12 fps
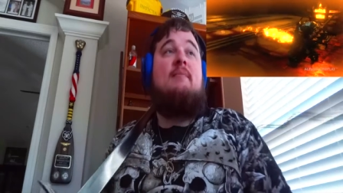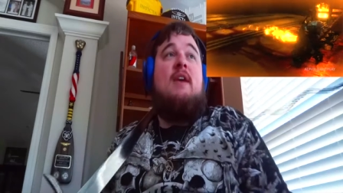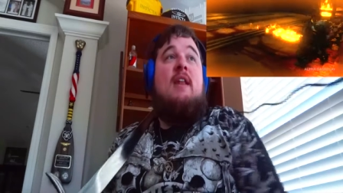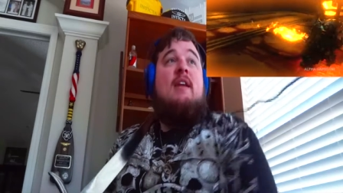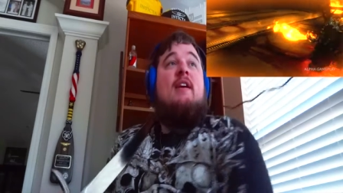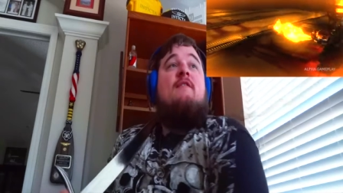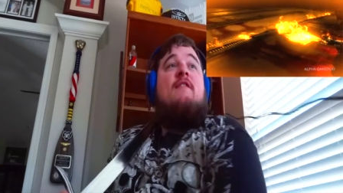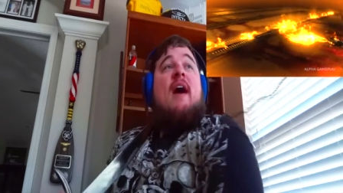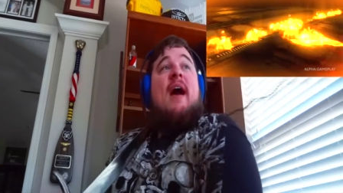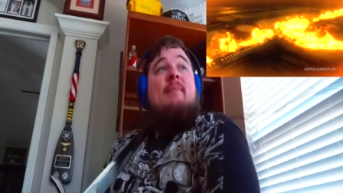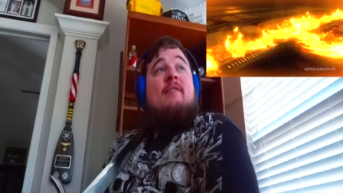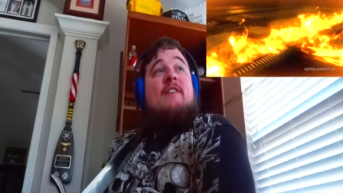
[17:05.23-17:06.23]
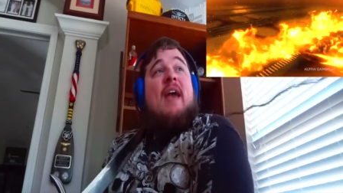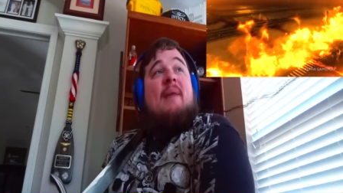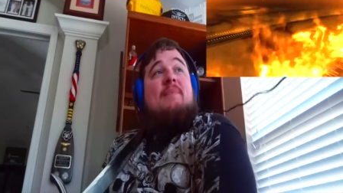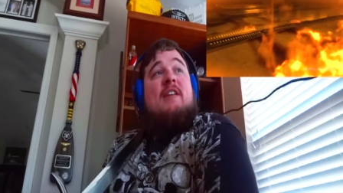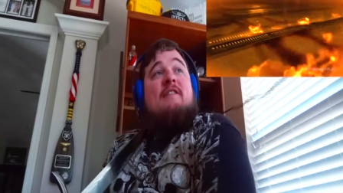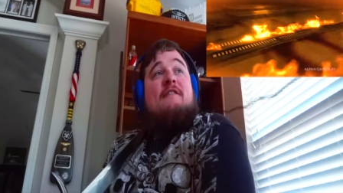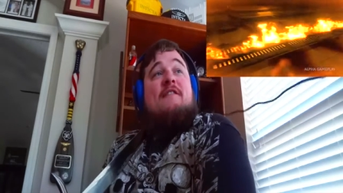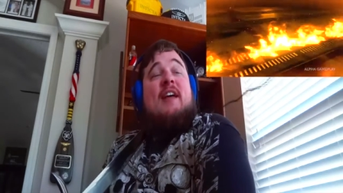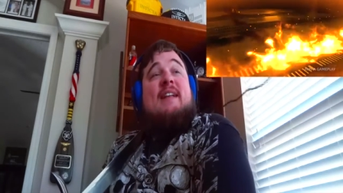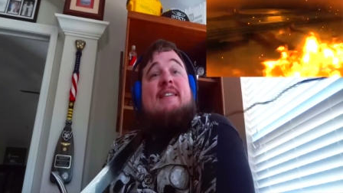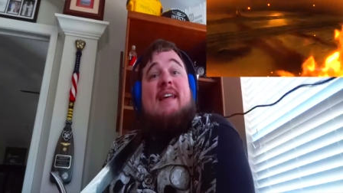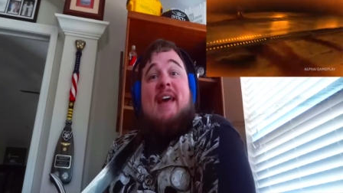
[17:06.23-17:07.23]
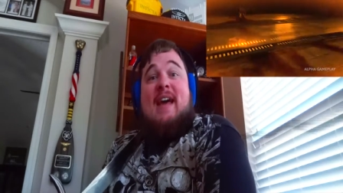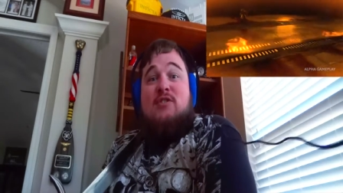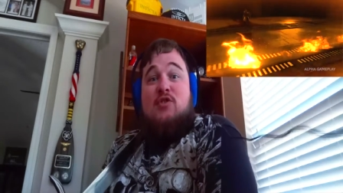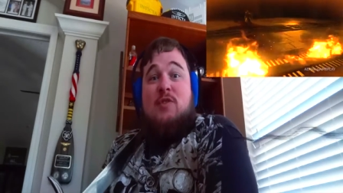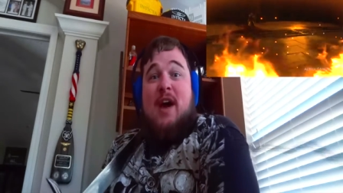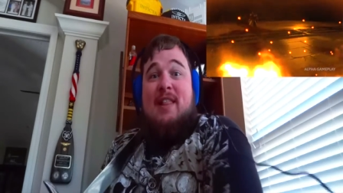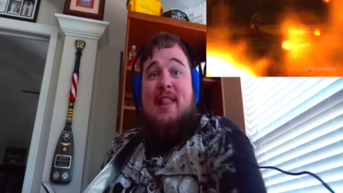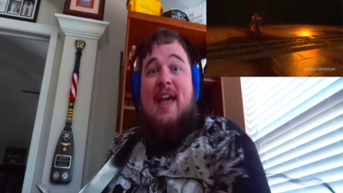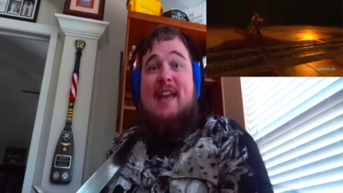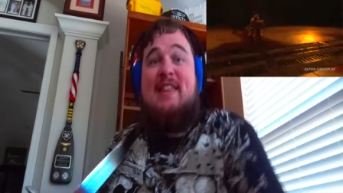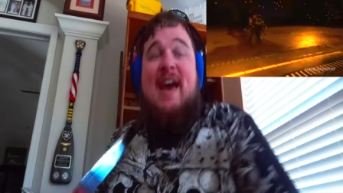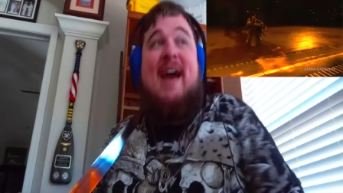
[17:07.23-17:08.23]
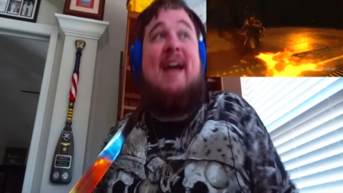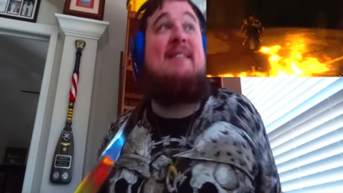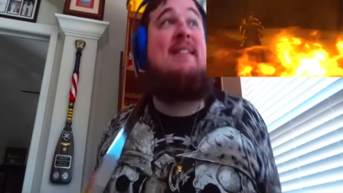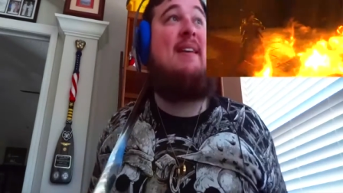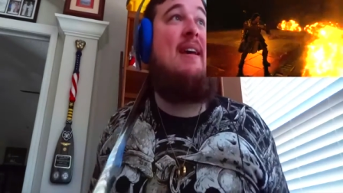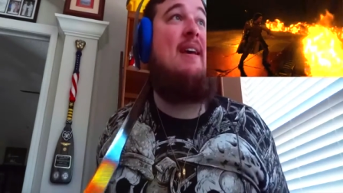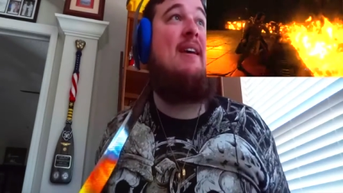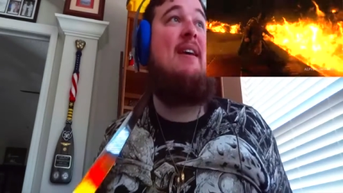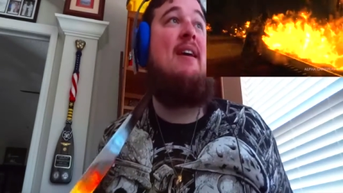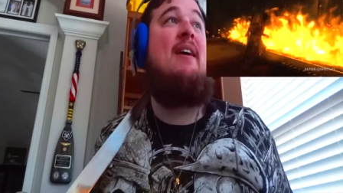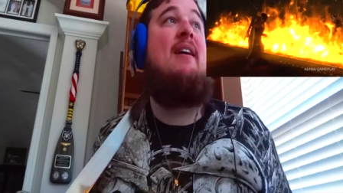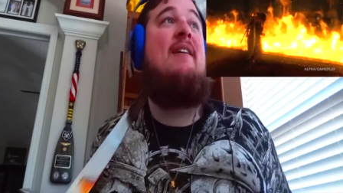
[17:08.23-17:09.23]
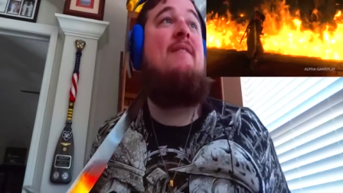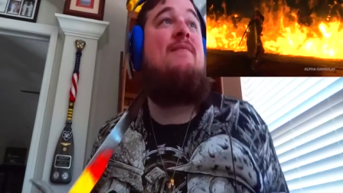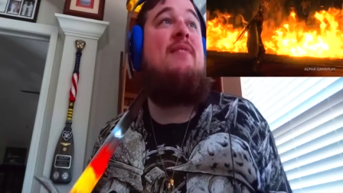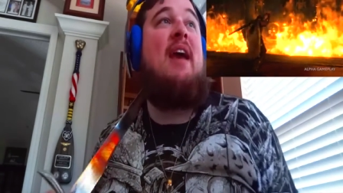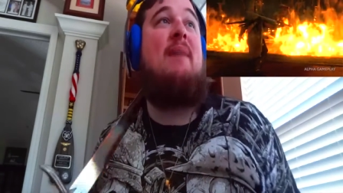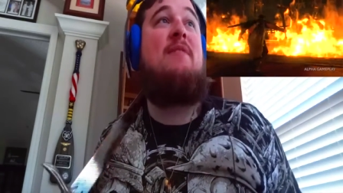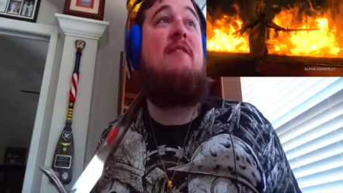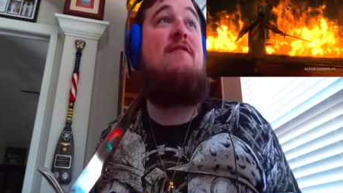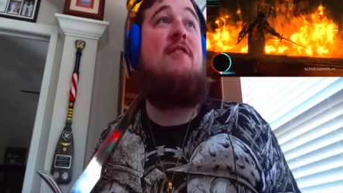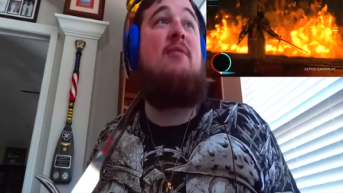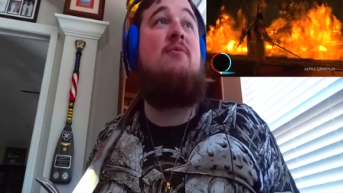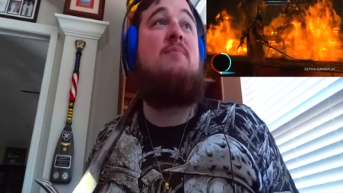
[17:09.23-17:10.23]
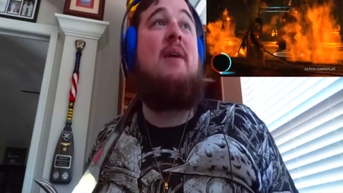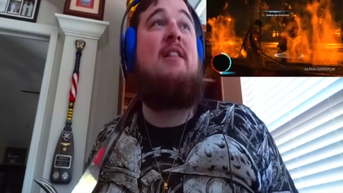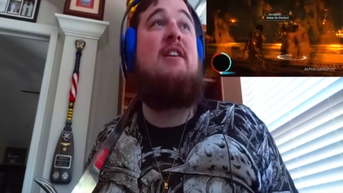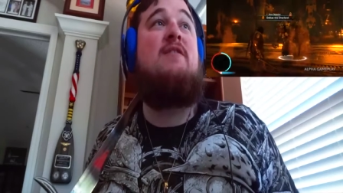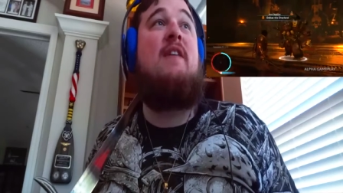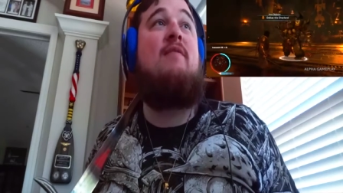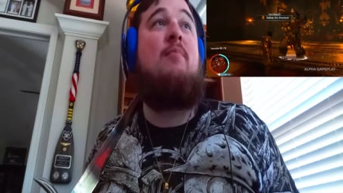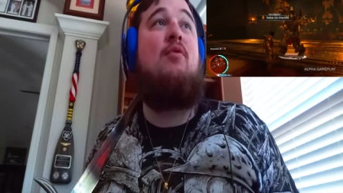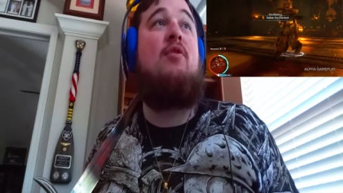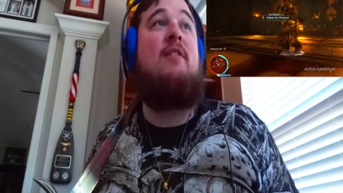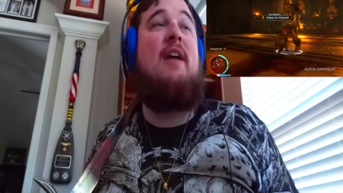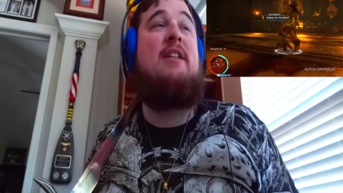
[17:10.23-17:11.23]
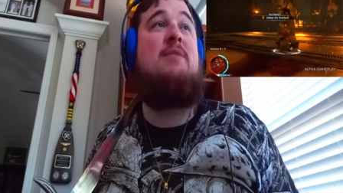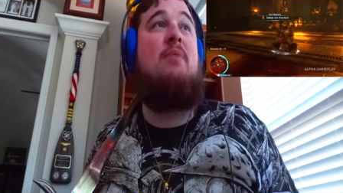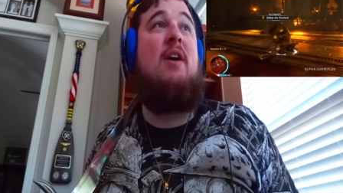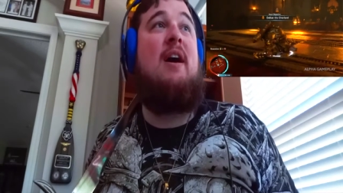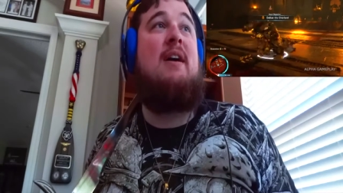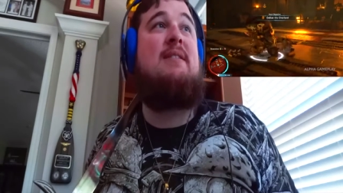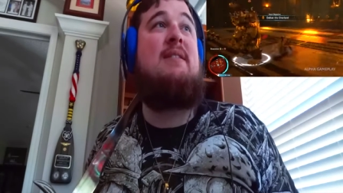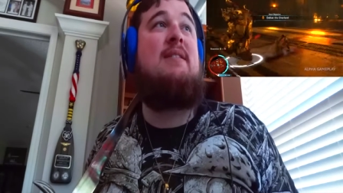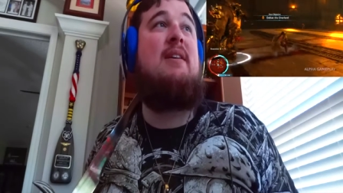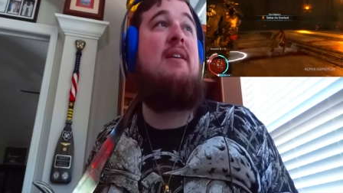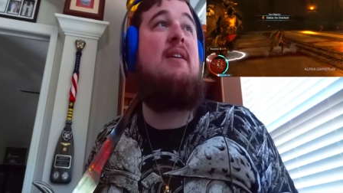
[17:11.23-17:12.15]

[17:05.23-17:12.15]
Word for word: getting a vibe of Captain Flint, and I do not like that! Captain Flint was my least favorite Borderlands boss.